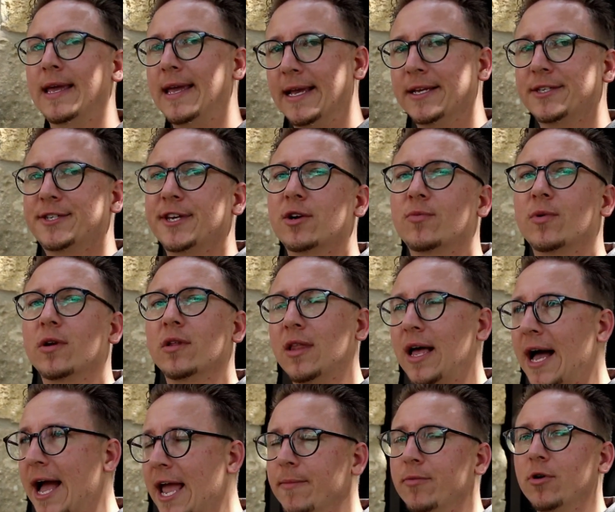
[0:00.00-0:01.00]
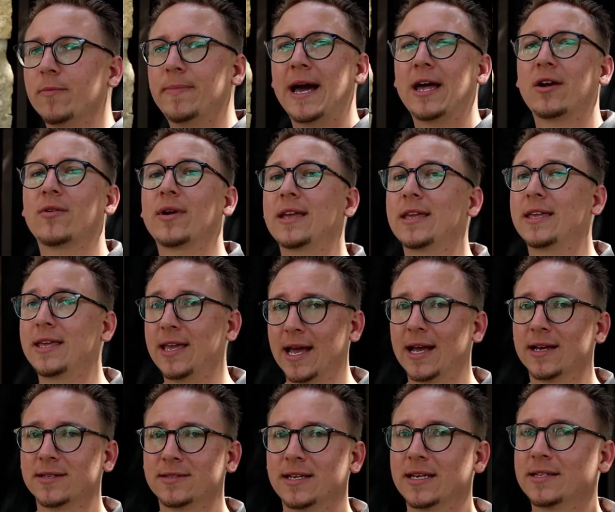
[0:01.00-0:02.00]
Is it a reliable battery?
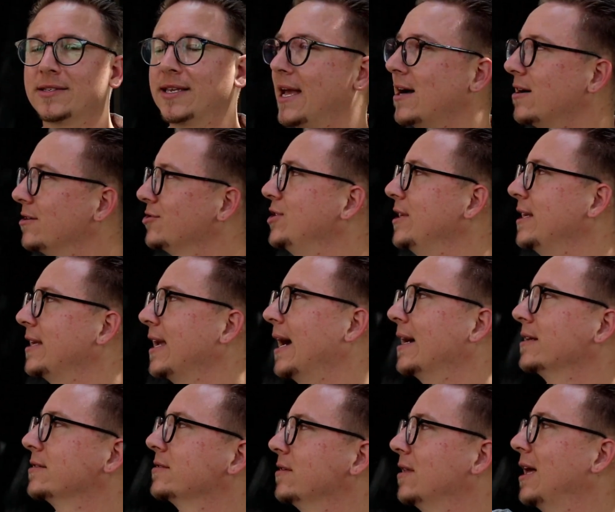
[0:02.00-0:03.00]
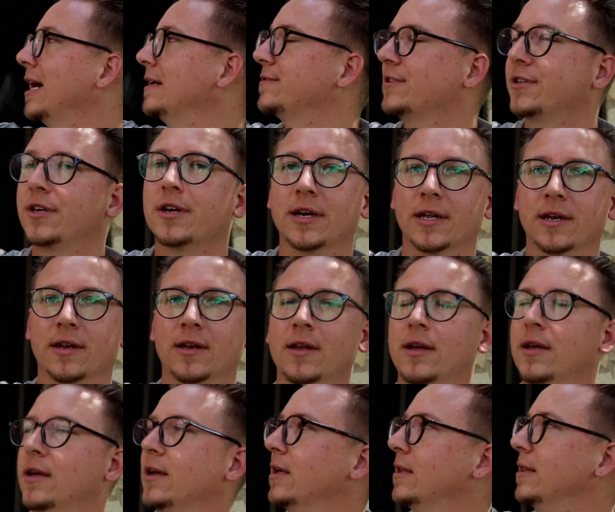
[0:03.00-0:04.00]
Yes, it's LG guys, life's good.
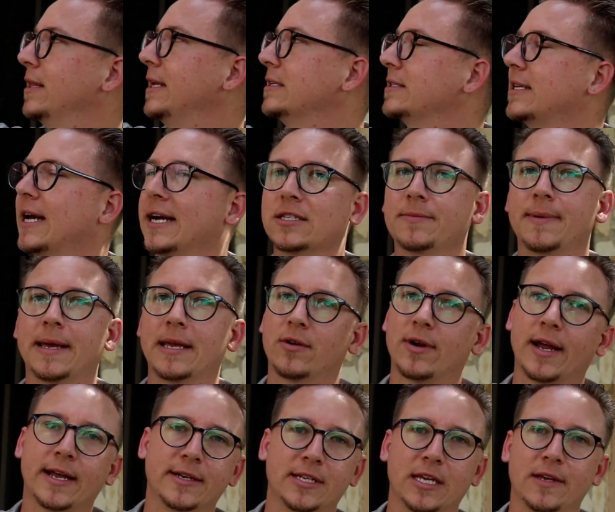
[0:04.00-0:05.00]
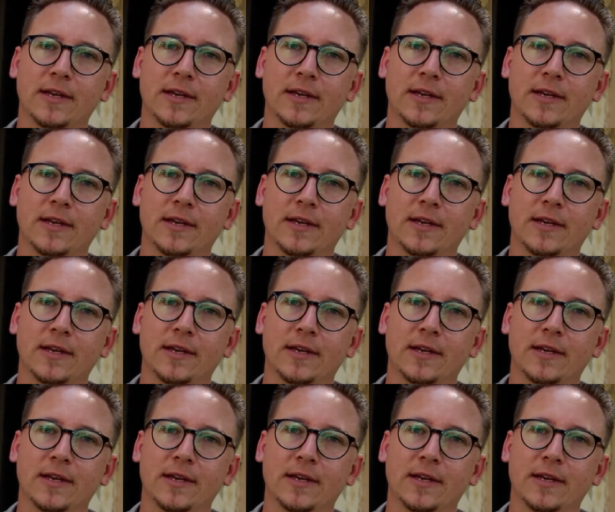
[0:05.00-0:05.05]
These guys make great